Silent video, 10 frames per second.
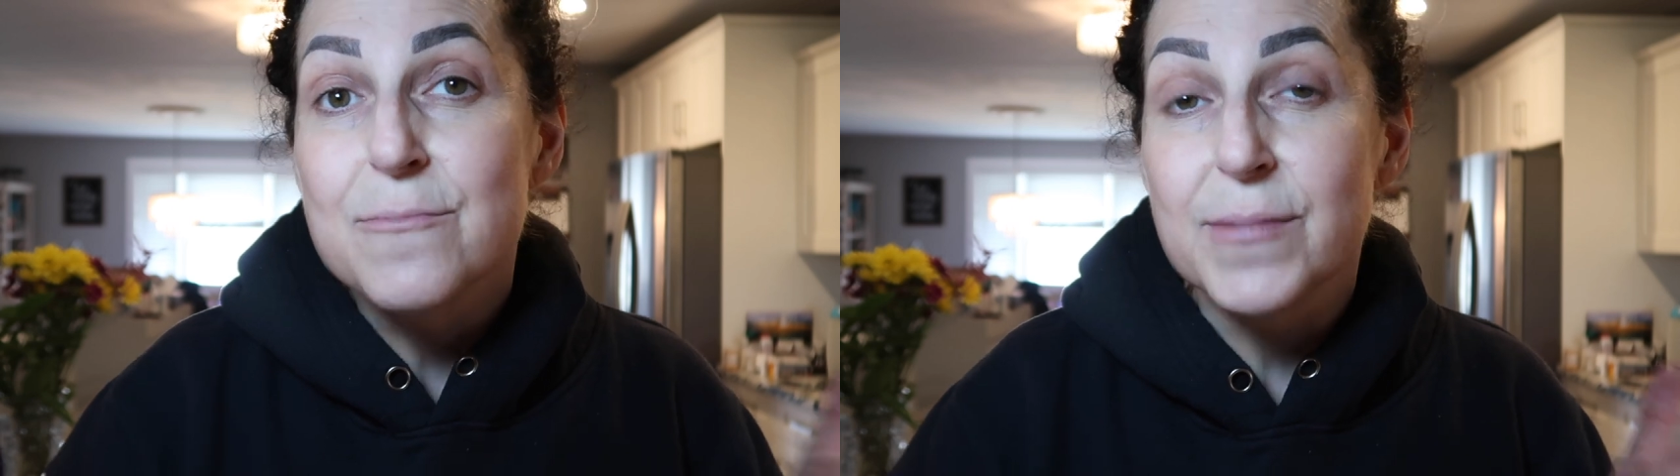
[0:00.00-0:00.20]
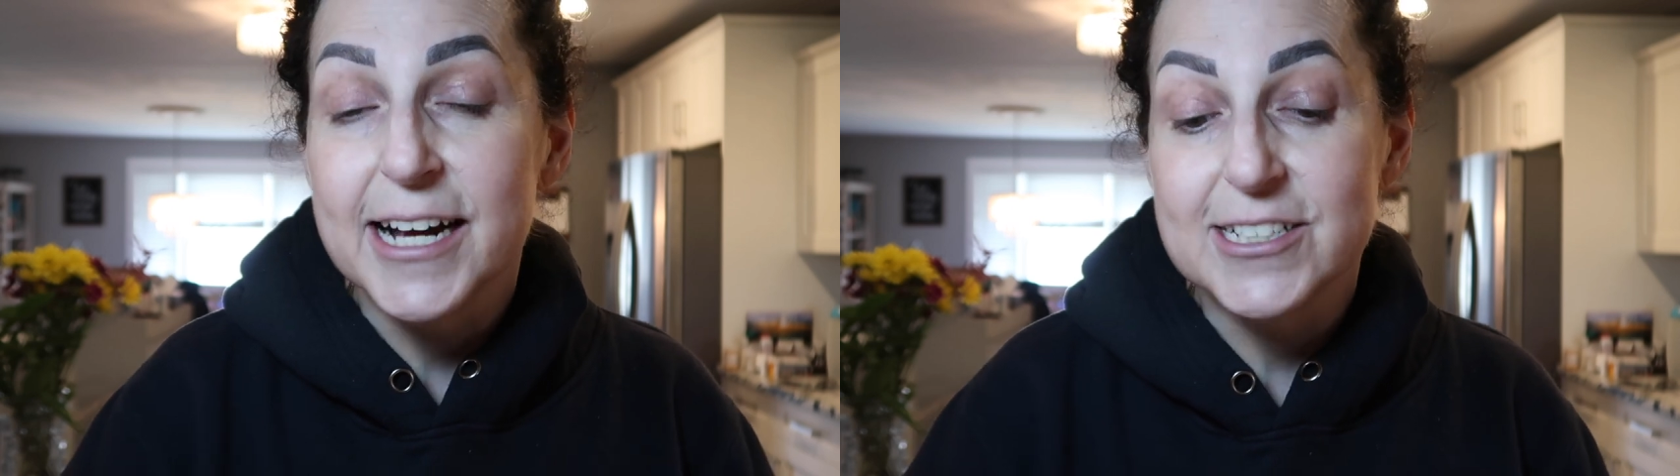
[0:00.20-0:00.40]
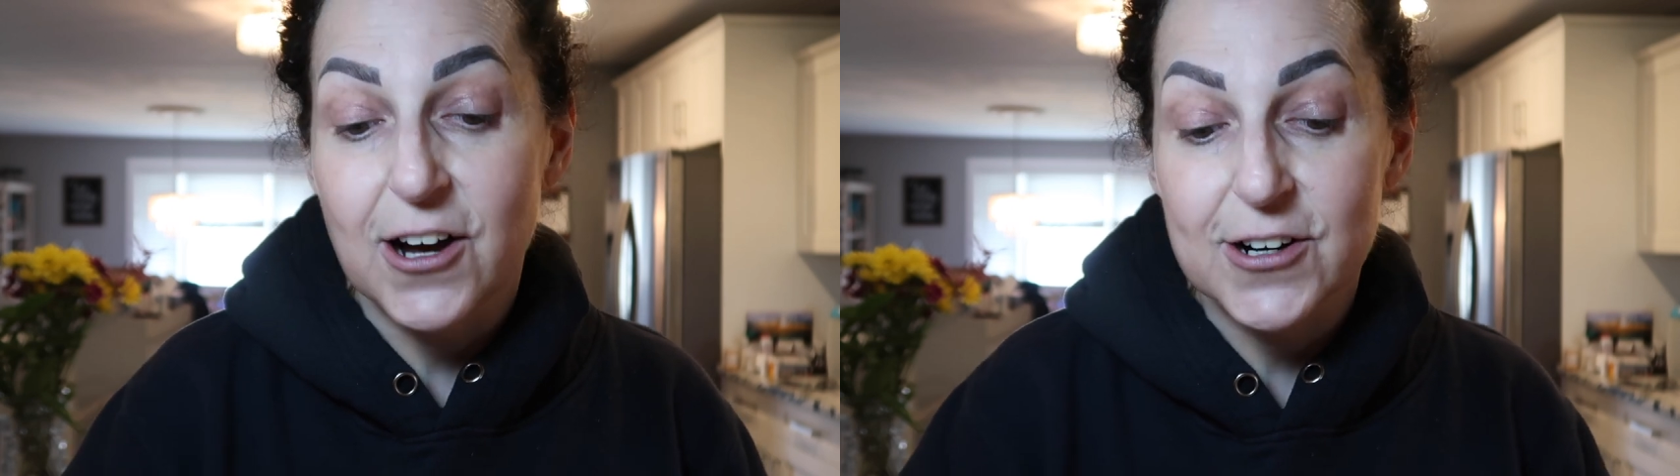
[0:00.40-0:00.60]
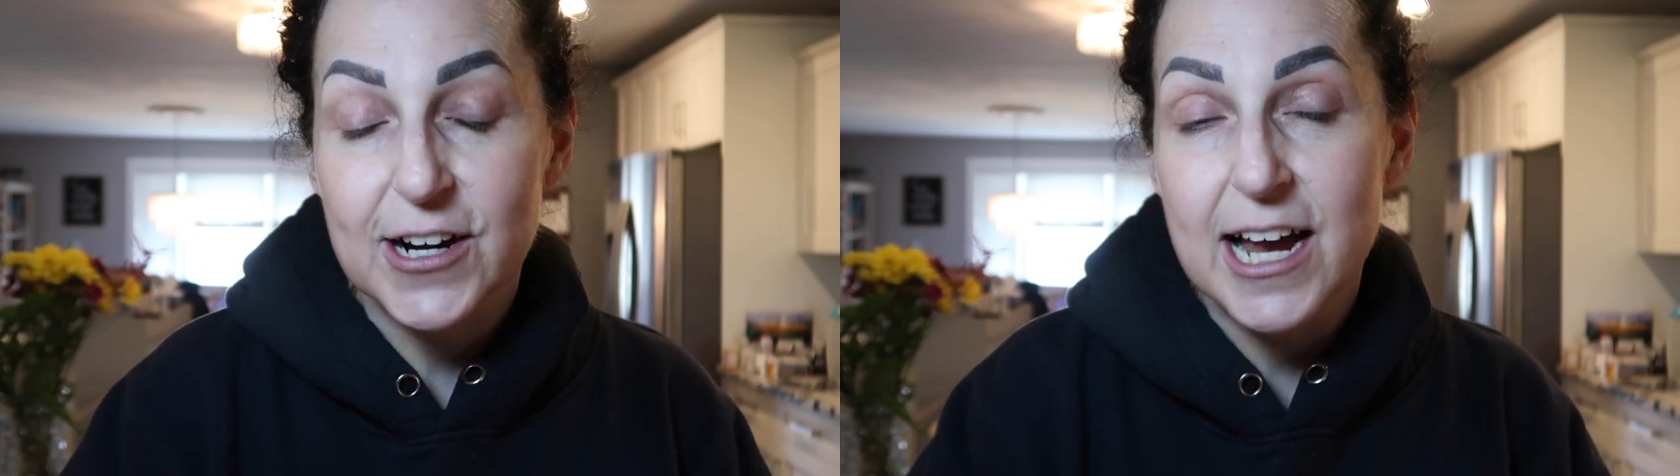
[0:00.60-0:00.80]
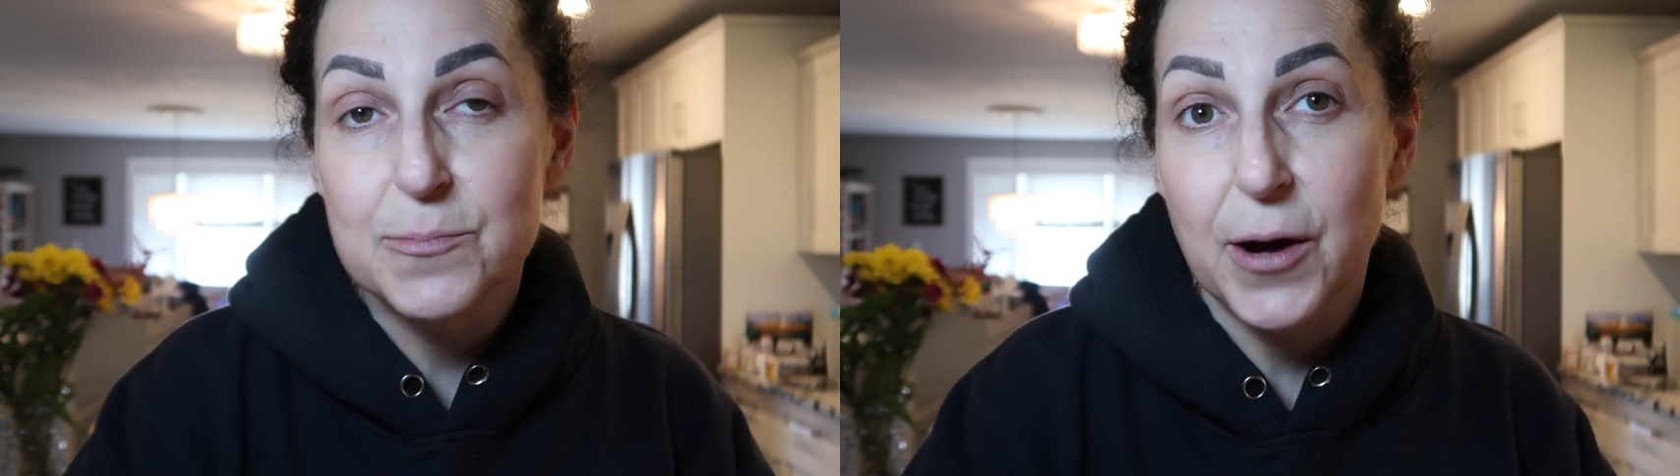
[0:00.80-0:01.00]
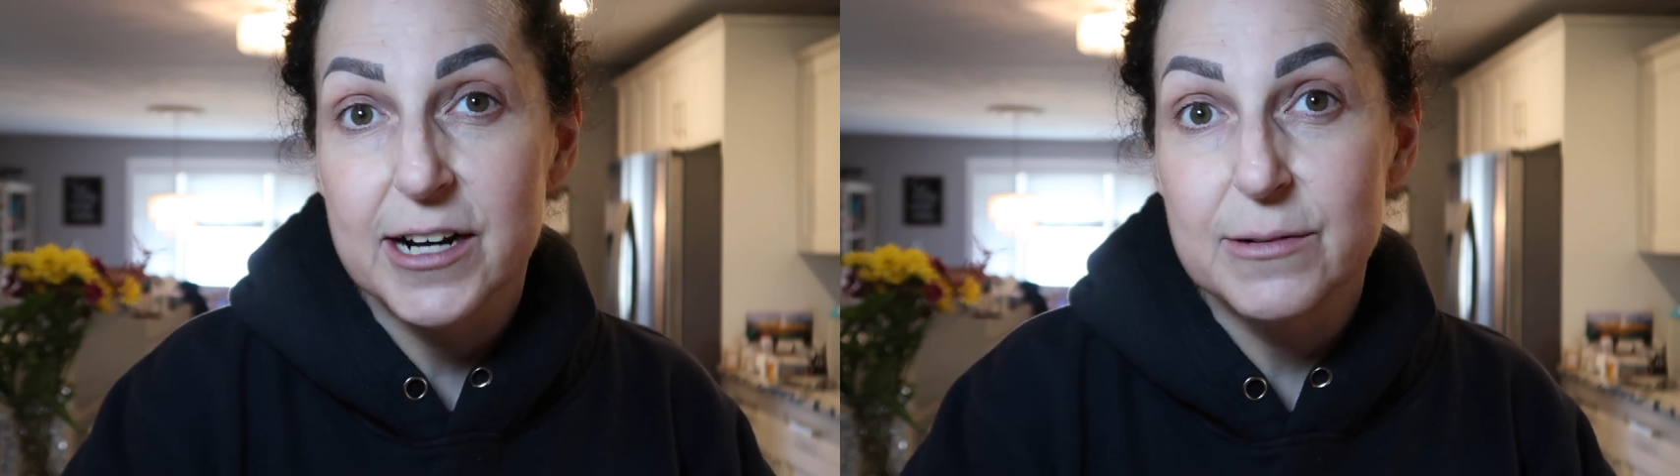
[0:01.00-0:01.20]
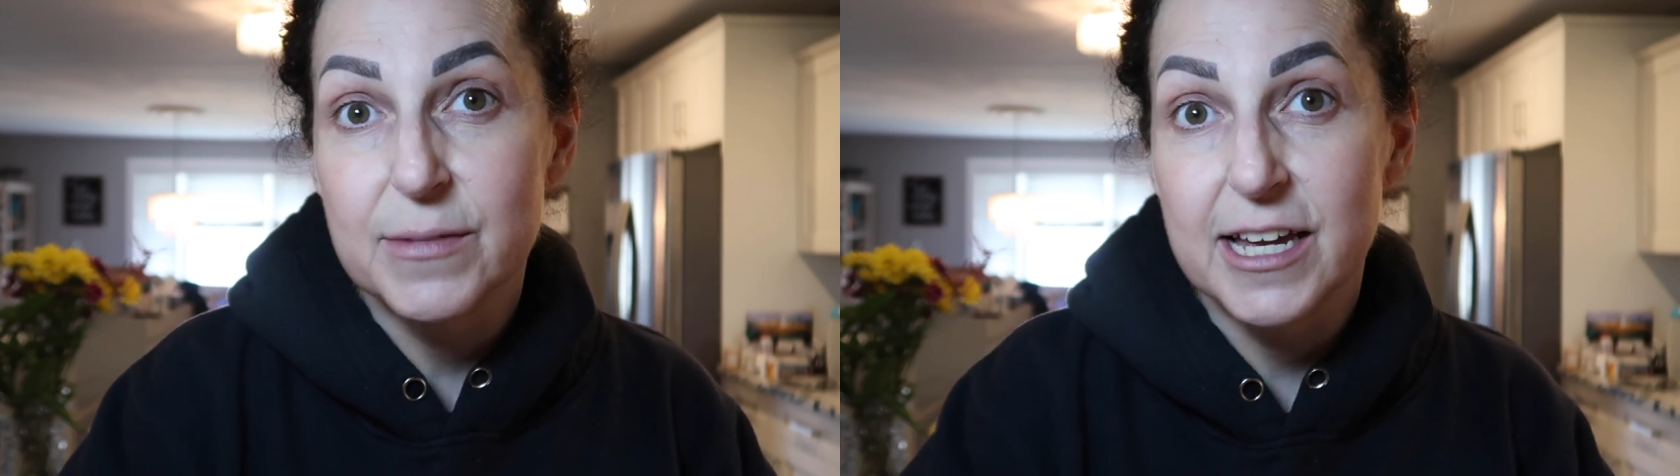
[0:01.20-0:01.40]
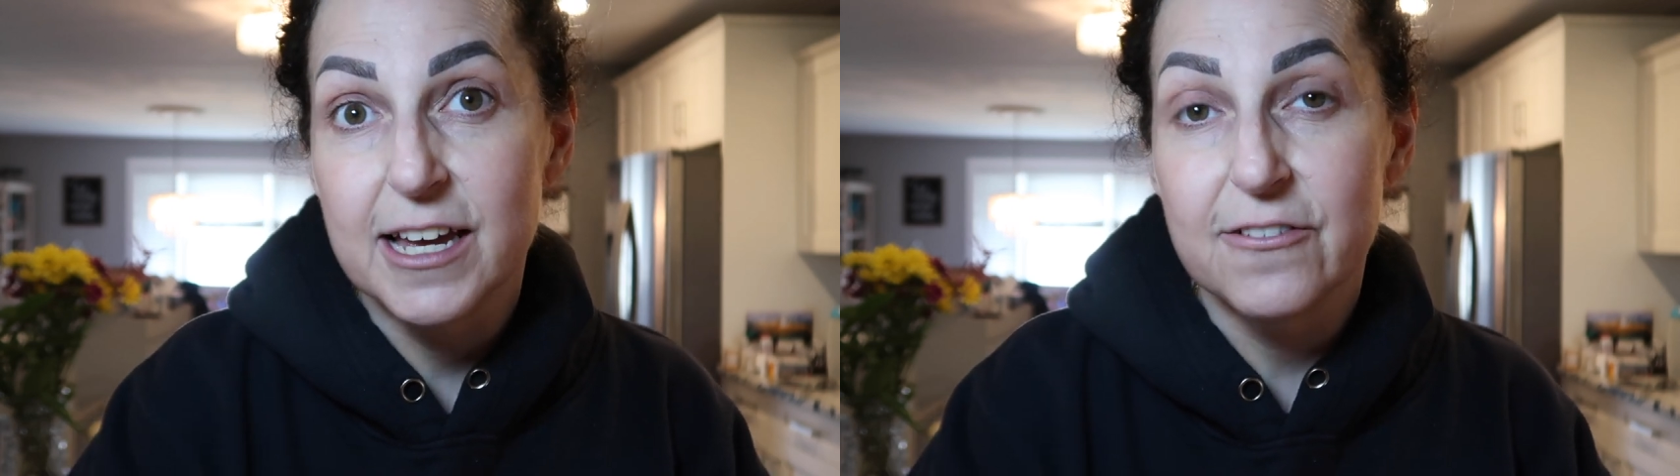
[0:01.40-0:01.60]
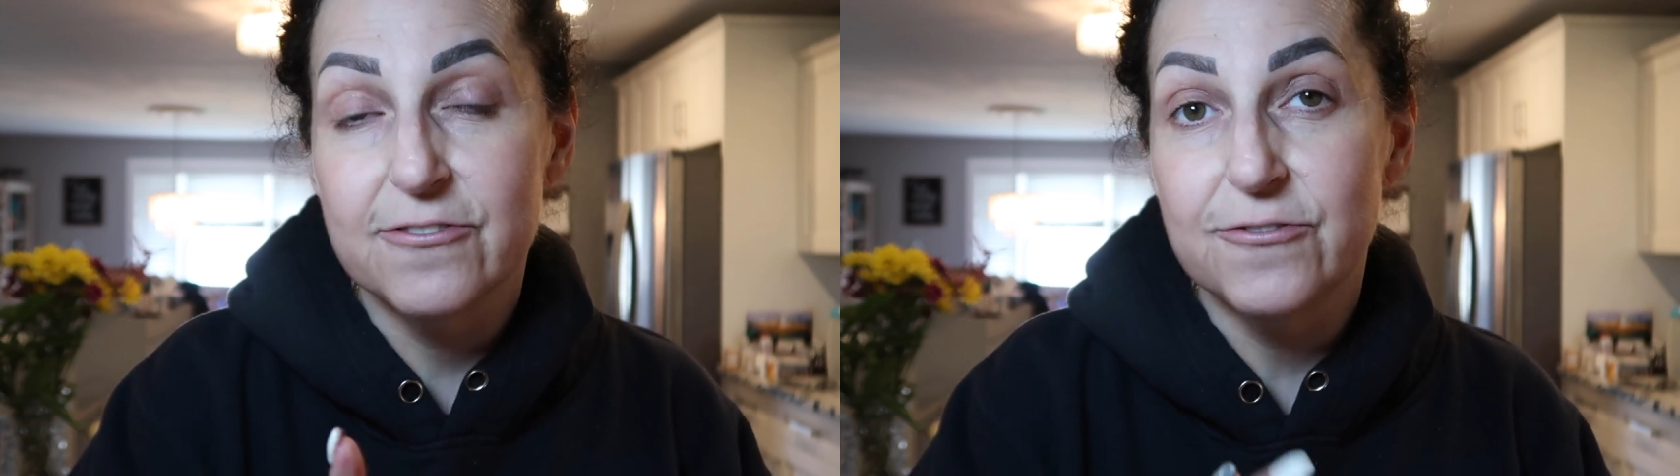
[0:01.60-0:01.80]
my daughter had bought me